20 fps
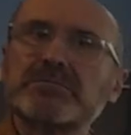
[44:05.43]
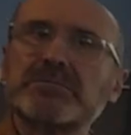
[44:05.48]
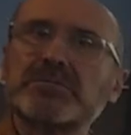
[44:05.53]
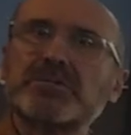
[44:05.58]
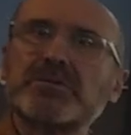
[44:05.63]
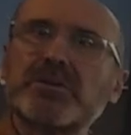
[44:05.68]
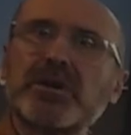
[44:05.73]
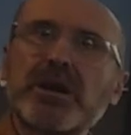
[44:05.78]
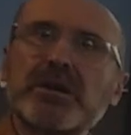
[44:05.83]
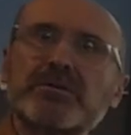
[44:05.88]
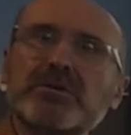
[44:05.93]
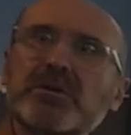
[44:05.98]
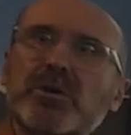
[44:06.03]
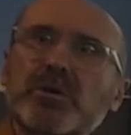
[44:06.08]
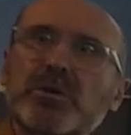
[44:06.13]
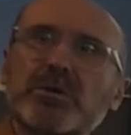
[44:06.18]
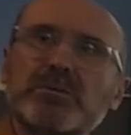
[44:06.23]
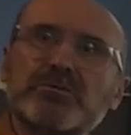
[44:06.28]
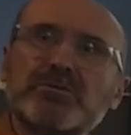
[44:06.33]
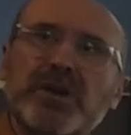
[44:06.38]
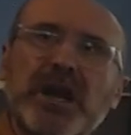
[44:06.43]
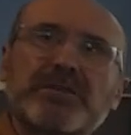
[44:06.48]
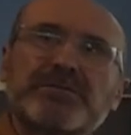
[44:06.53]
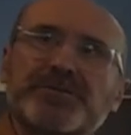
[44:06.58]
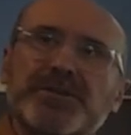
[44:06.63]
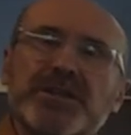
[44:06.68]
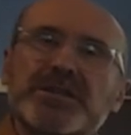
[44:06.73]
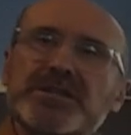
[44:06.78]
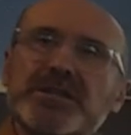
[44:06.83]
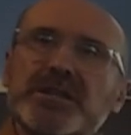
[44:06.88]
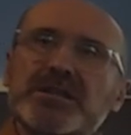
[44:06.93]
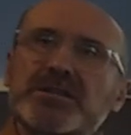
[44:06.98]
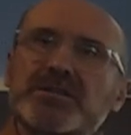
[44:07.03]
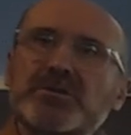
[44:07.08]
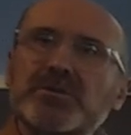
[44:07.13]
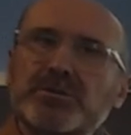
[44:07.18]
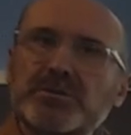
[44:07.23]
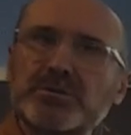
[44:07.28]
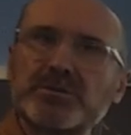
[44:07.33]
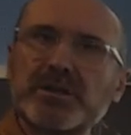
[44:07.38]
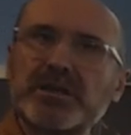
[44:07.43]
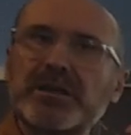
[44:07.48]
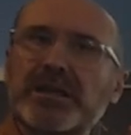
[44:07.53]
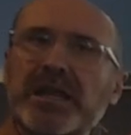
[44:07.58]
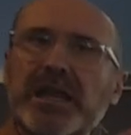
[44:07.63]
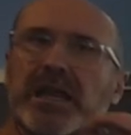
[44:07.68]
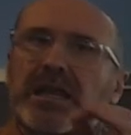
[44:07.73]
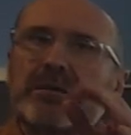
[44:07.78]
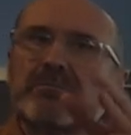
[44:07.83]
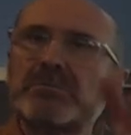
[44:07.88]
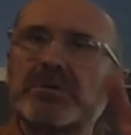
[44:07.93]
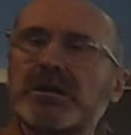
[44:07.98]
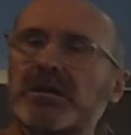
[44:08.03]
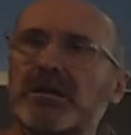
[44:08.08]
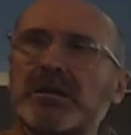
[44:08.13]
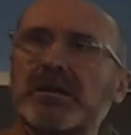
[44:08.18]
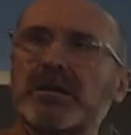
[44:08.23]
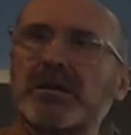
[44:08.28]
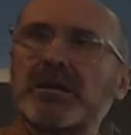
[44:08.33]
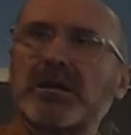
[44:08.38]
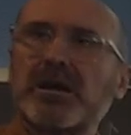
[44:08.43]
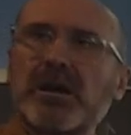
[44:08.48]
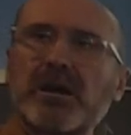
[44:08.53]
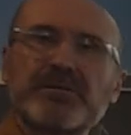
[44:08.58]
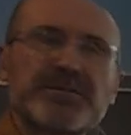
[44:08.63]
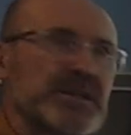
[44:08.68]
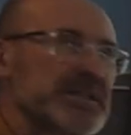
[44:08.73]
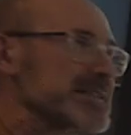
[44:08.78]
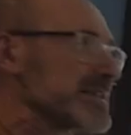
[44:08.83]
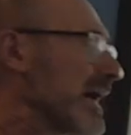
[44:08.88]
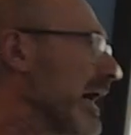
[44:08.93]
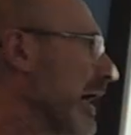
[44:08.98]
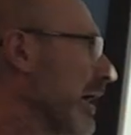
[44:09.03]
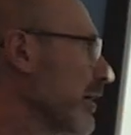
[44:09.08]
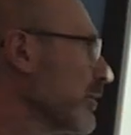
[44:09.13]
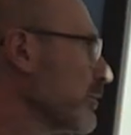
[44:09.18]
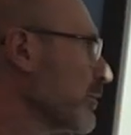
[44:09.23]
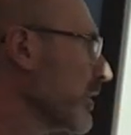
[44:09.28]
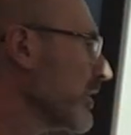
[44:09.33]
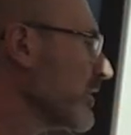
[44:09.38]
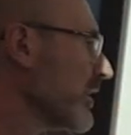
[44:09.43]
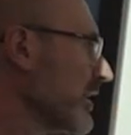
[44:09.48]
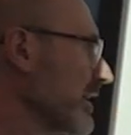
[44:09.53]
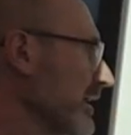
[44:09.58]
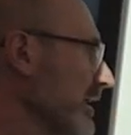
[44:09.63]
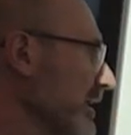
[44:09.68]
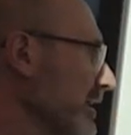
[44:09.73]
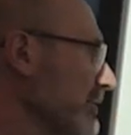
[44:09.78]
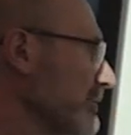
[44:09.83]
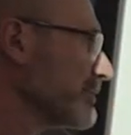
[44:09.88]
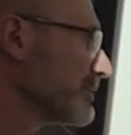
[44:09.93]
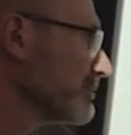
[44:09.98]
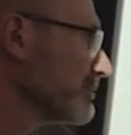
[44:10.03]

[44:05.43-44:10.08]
There are no references to the name of the town where they live,